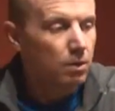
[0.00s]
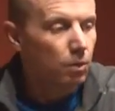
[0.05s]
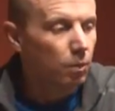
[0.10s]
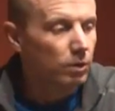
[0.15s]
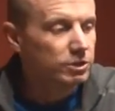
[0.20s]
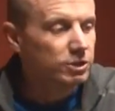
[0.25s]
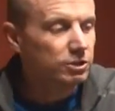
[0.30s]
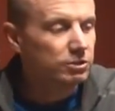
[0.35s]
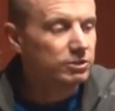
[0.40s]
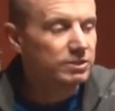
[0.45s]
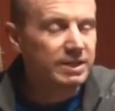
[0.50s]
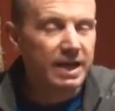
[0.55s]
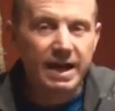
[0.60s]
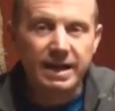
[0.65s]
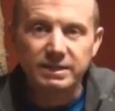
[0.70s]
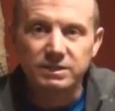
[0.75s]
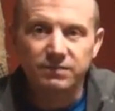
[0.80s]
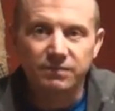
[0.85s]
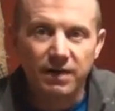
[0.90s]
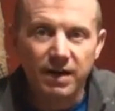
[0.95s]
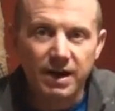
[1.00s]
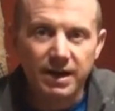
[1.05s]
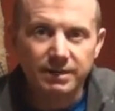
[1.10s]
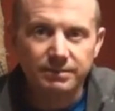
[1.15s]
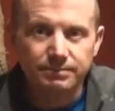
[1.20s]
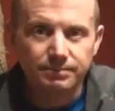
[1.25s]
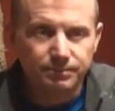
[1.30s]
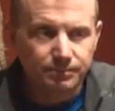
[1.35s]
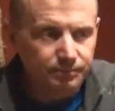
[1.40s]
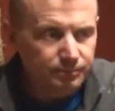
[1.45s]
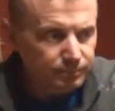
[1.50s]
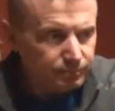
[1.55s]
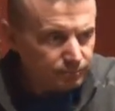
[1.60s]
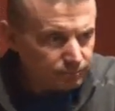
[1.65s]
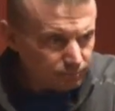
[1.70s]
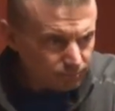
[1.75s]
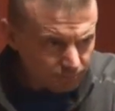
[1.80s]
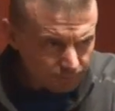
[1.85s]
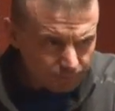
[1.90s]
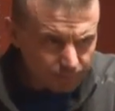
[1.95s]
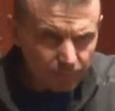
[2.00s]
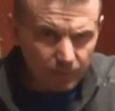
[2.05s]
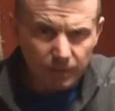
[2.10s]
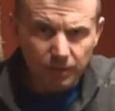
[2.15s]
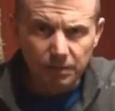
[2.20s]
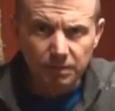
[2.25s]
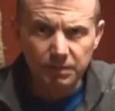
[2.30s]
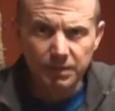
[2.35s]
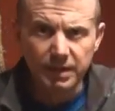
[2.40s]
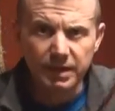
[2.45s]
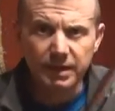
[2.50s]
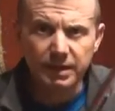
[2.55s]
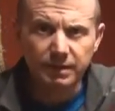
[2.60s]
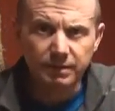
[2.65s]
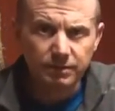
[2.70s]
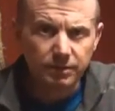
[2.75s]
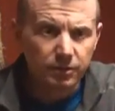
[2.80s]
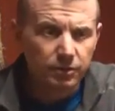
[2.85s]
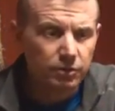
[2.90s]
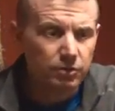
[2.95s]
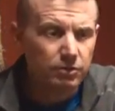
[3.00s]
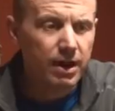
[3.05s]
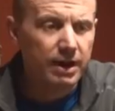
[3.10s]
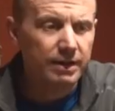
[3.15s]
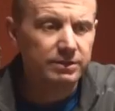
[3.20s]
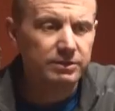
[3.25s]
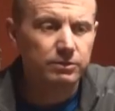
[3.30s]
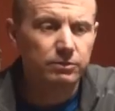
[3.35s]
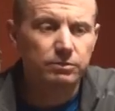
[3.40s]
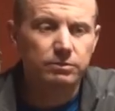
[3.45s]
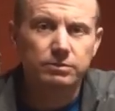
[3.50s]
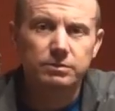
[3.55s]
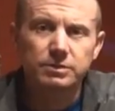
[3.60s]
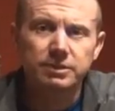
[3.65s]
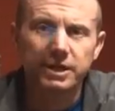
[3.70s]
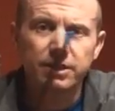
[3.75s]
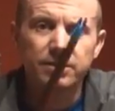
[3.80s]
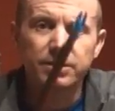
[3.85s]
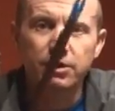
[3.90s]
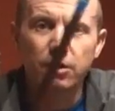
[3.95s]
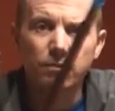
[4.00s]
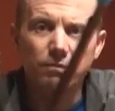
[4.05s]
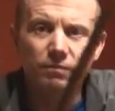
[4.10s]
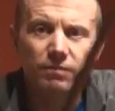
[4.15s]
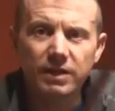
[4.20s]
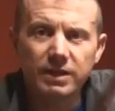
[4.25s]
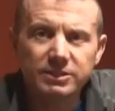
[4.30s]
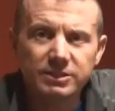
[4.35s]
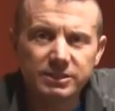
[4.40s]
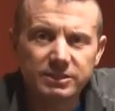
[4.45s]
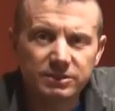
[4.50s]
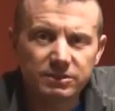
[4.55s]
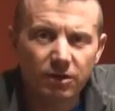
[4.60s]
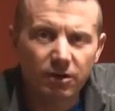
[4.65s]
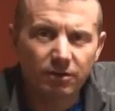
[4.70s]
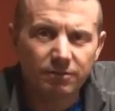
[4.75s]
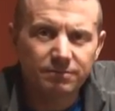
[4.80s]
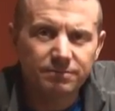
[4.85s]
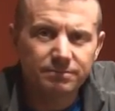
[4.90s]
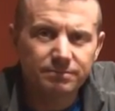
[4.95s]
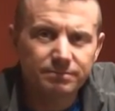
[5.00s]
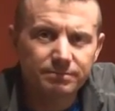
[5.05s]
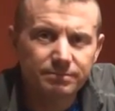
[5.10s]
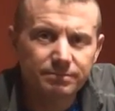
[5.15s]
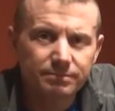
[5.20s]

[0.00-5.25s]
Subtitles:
Once you're satisfied, then got to tear the old fletchings off.